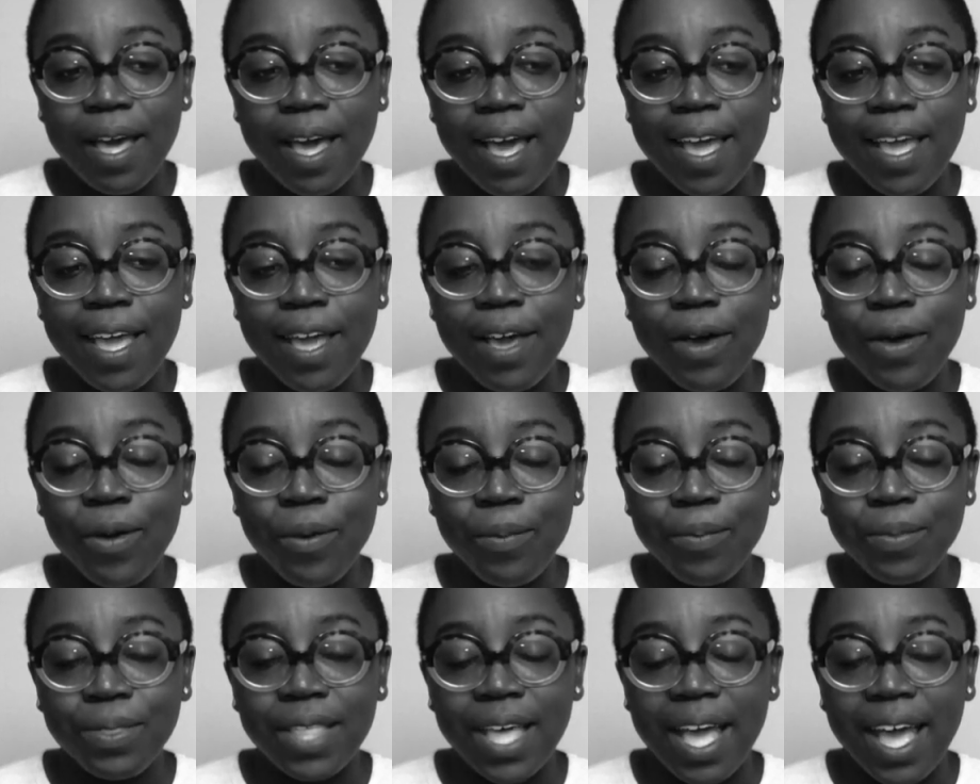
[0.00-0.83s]
I
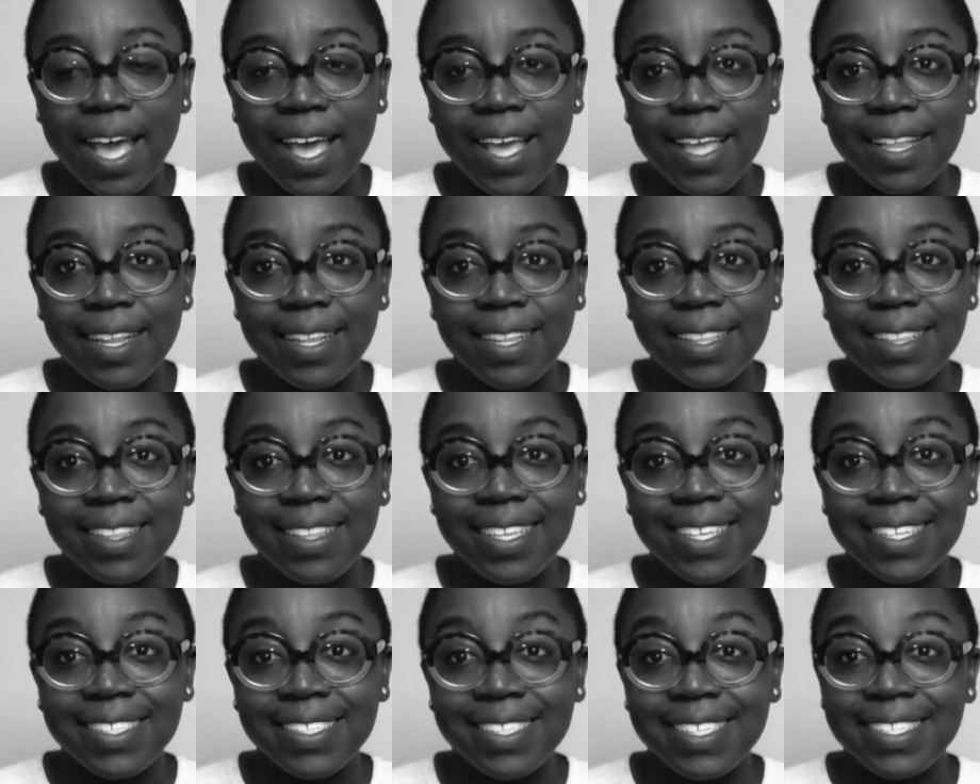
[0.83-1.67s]
hope that
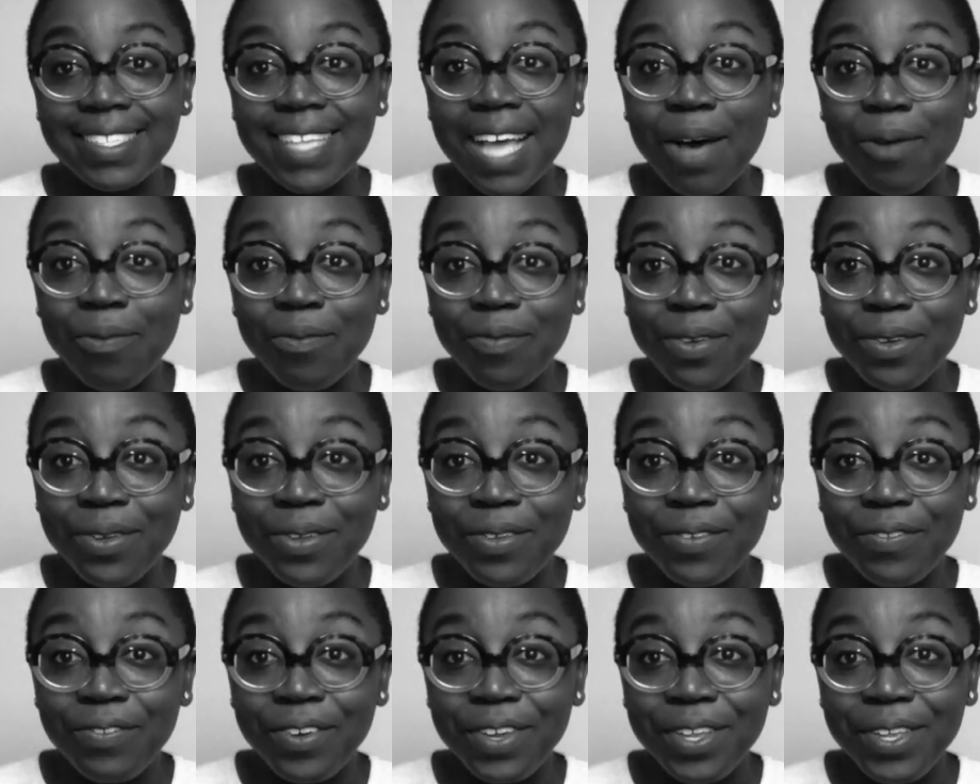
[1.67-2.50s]
this is helpful
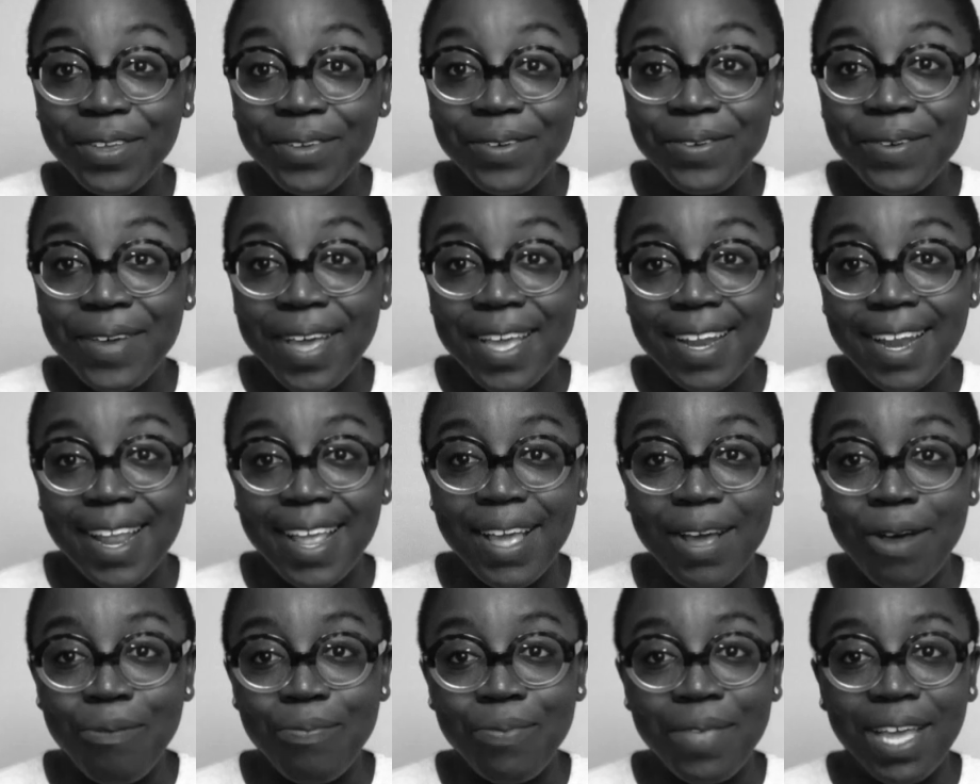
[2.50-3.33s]
for you, and I
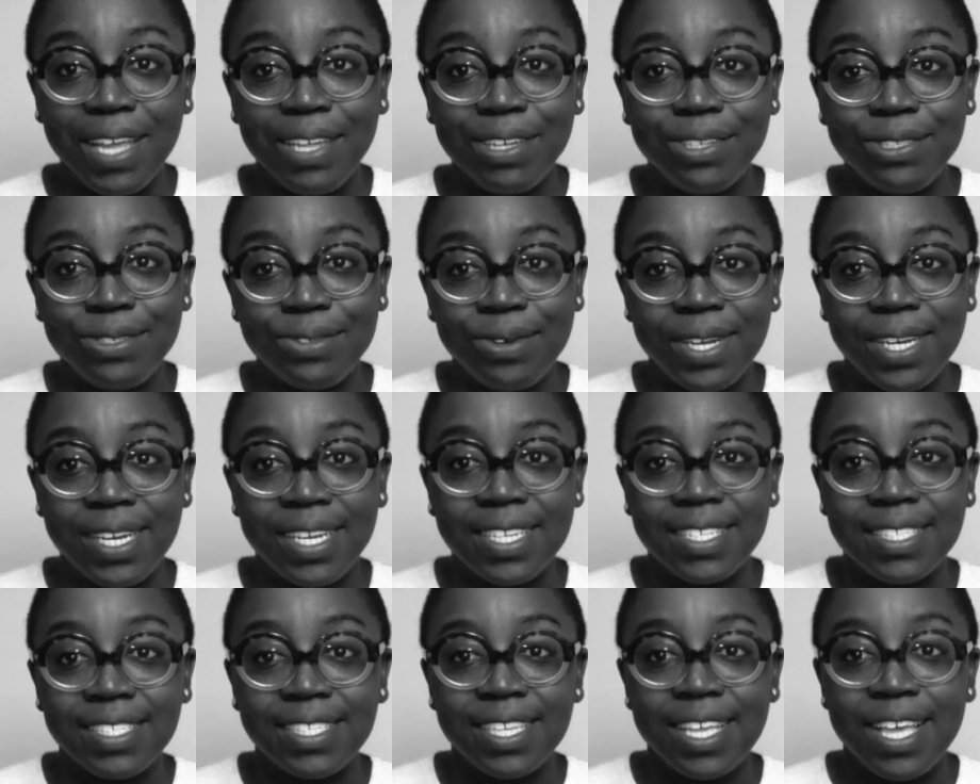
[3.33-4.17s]
hope that you join
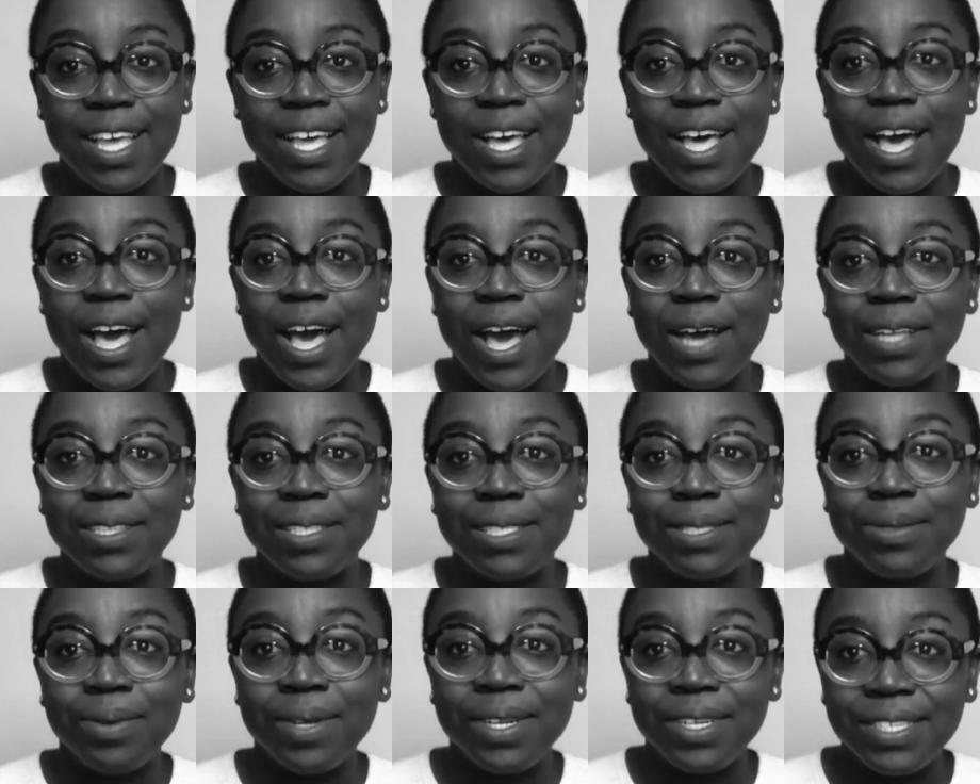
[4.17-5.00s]
us on
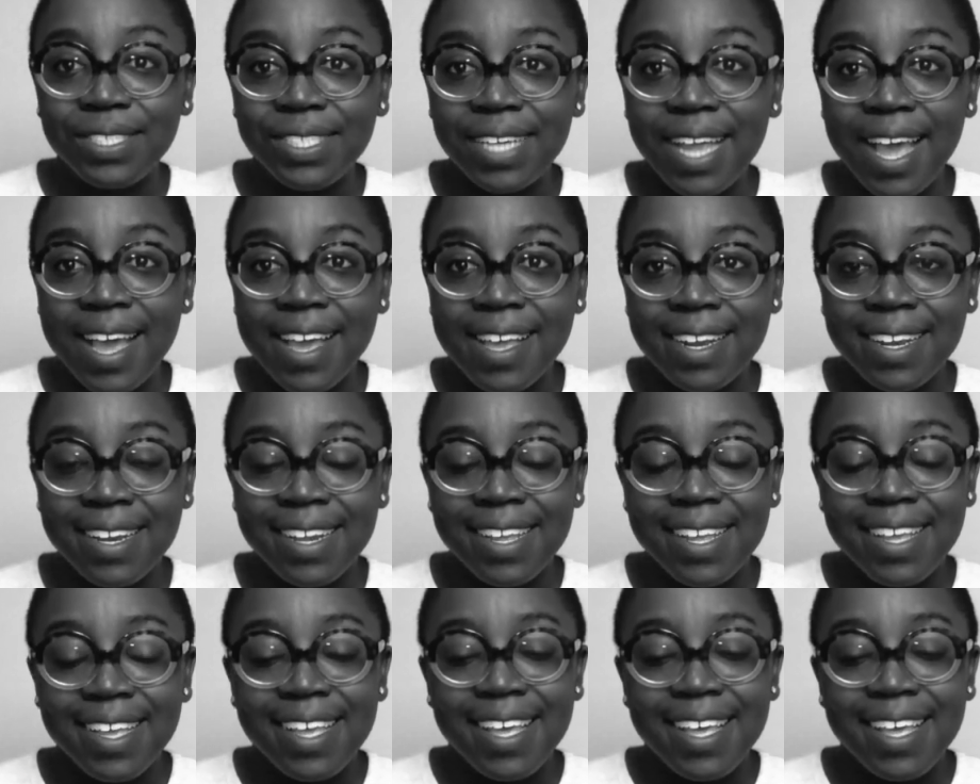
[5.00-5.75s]
the Twitter chat